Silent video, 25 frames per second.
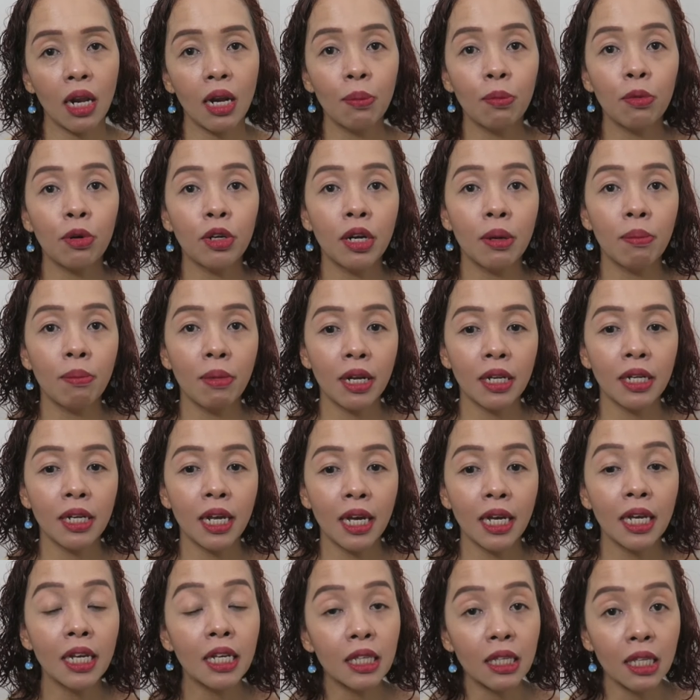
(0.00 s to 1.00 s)
alam ko naman
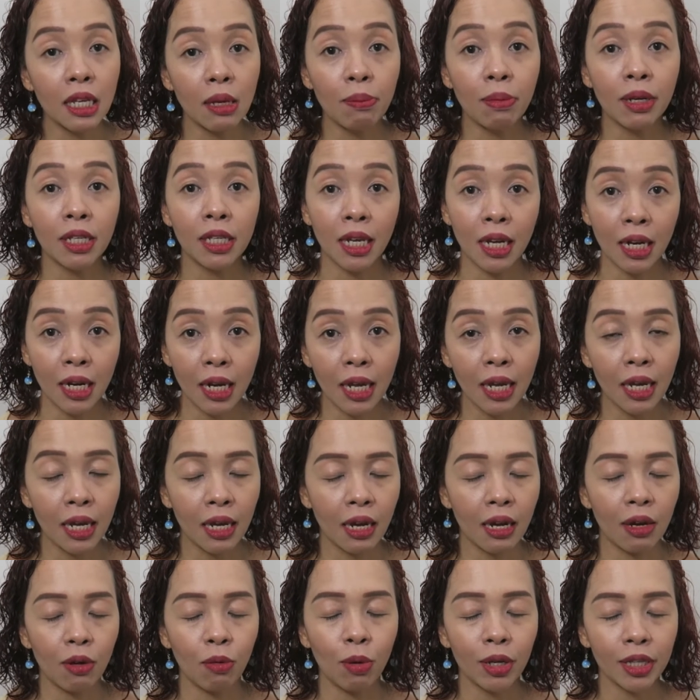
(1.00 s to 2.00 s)
na hindi
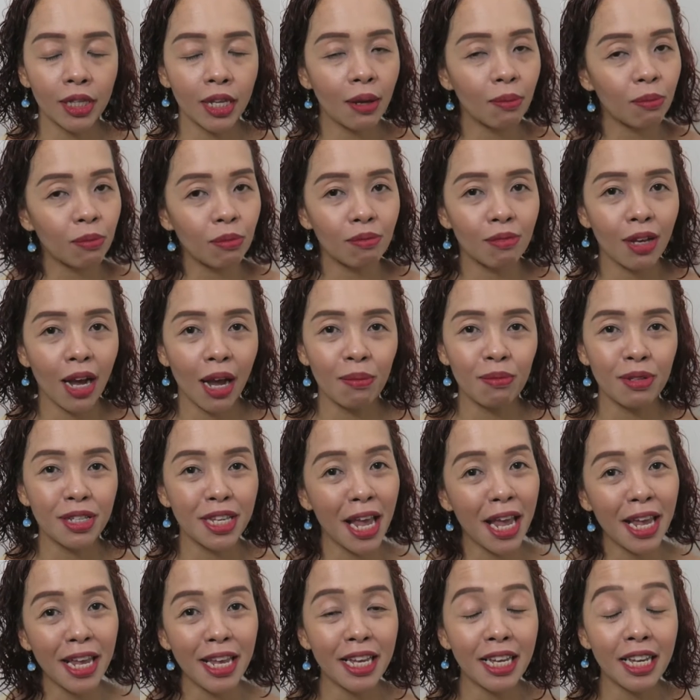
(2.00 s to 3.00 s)
madali. What I'm
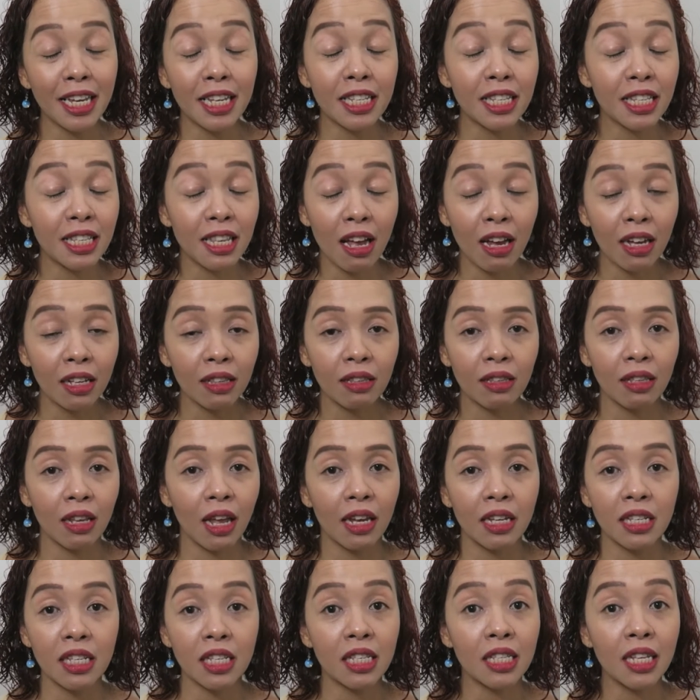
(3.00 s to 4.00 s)
saying is
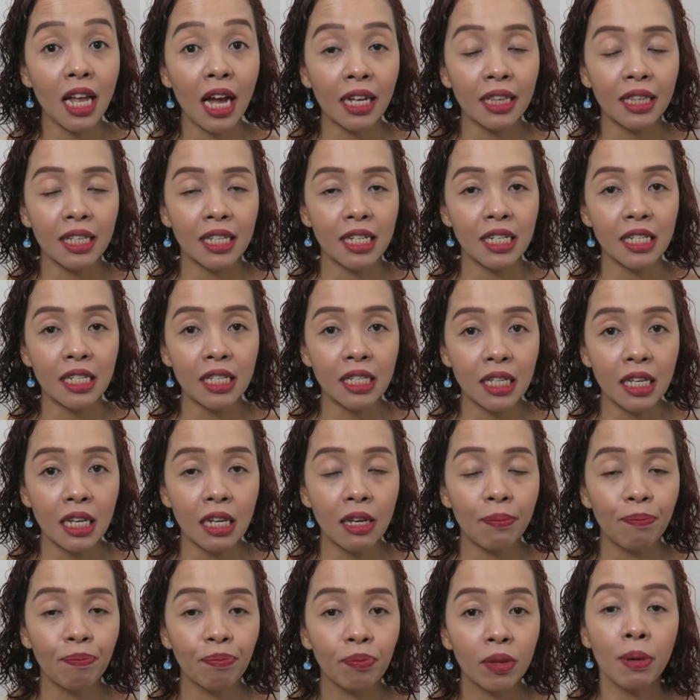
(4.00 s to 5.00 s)
not
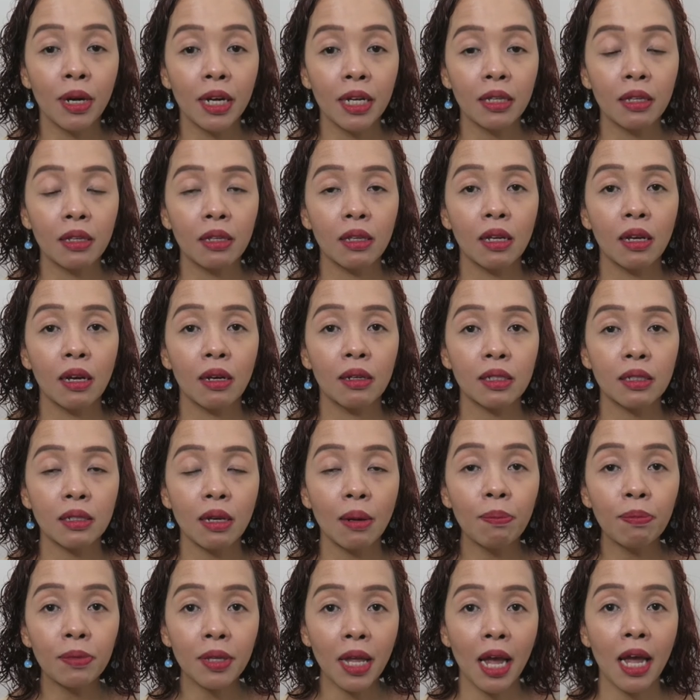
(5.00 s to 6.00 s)
easy. But
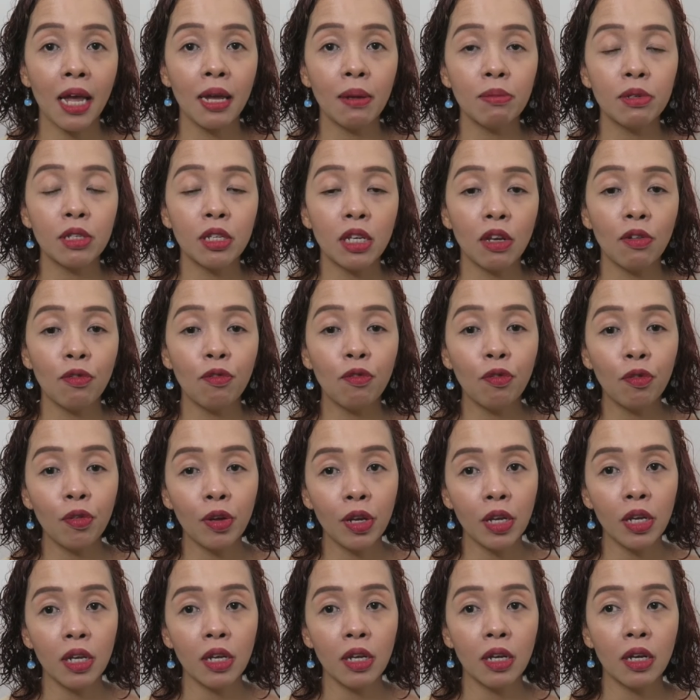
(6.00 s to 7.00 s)
sometimes if
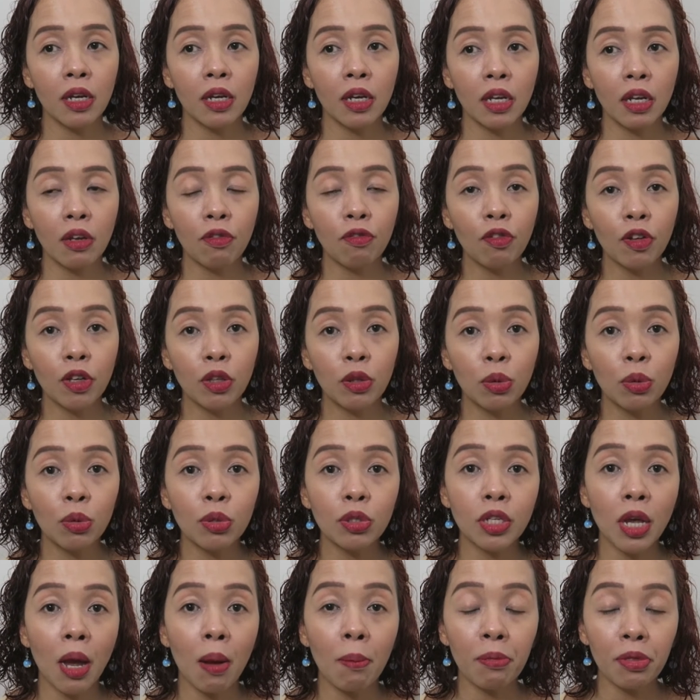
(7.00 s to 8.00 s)
we
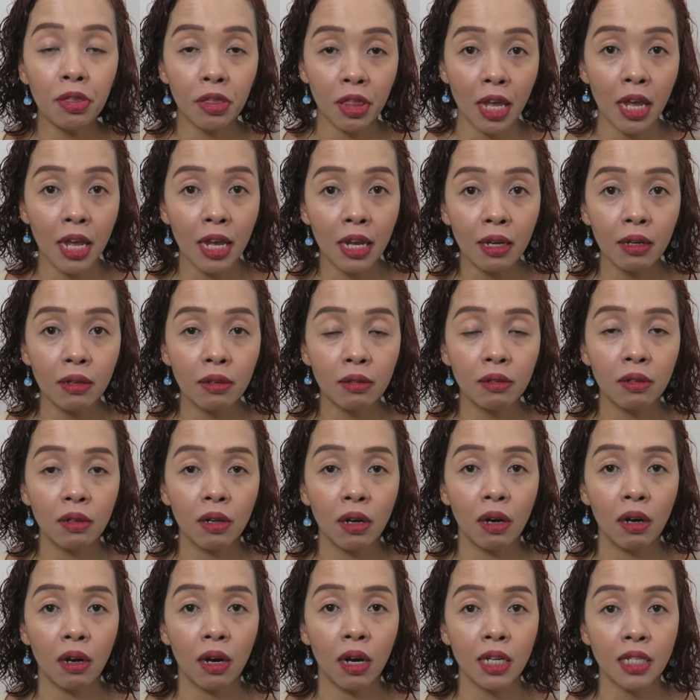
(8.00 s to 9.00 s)
do something
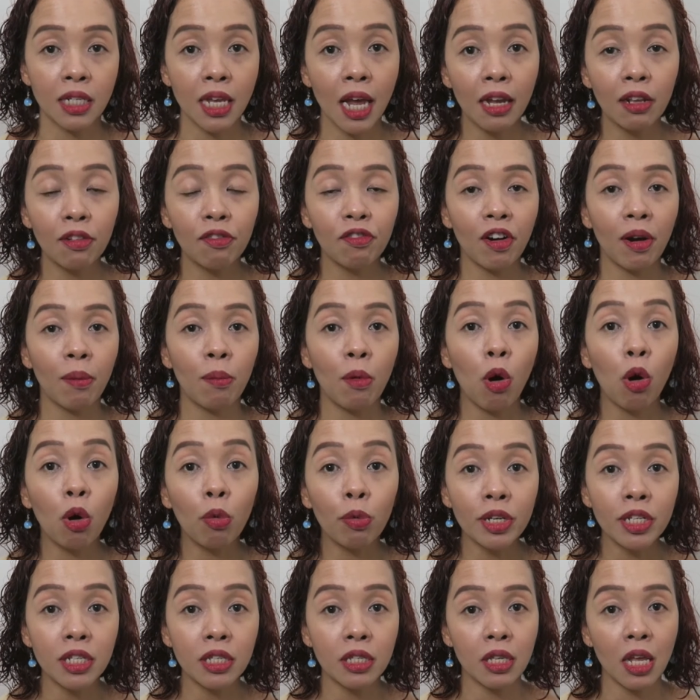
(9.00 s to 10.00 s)
aside from
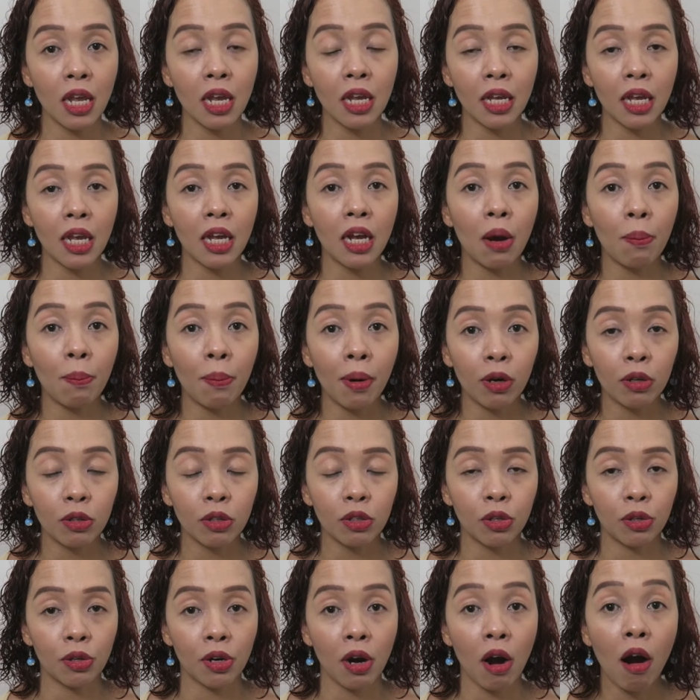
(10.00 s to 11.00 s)
always thinking
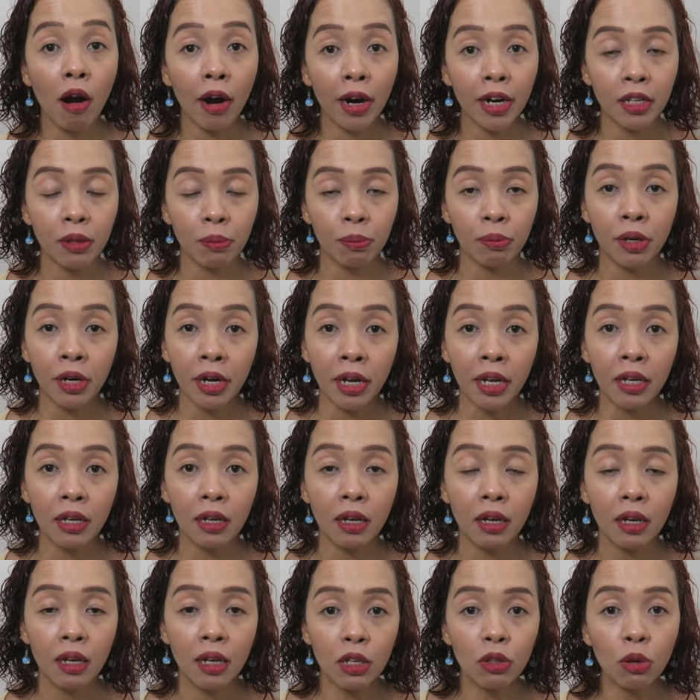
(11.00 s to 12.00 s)
about your
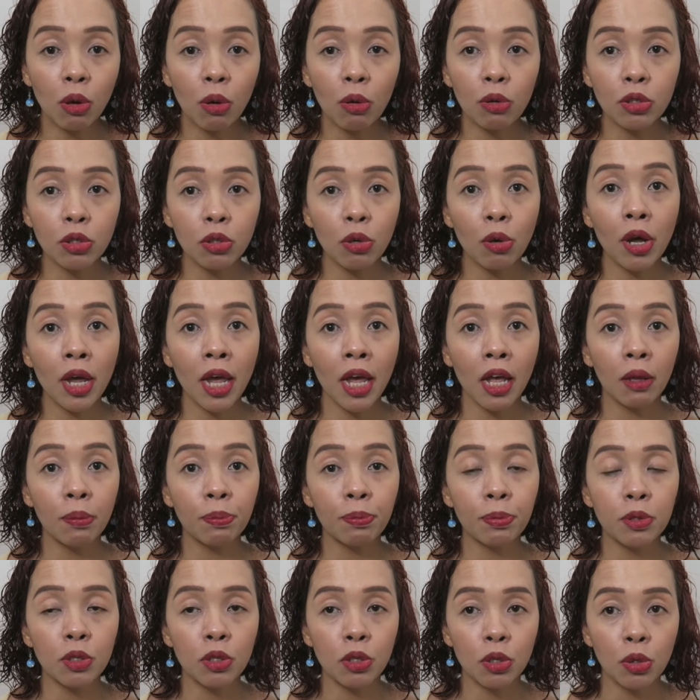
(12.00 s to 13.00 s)
heartbreak, it also
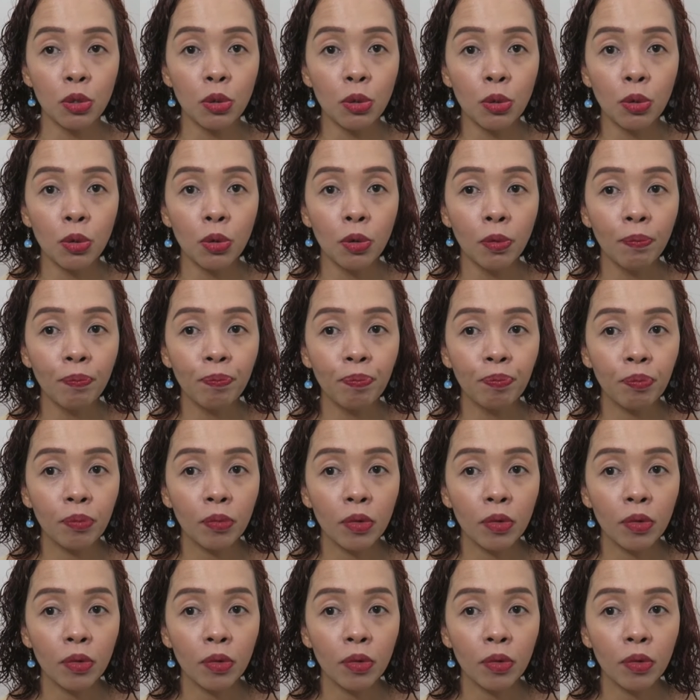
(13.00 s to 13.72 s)
helps you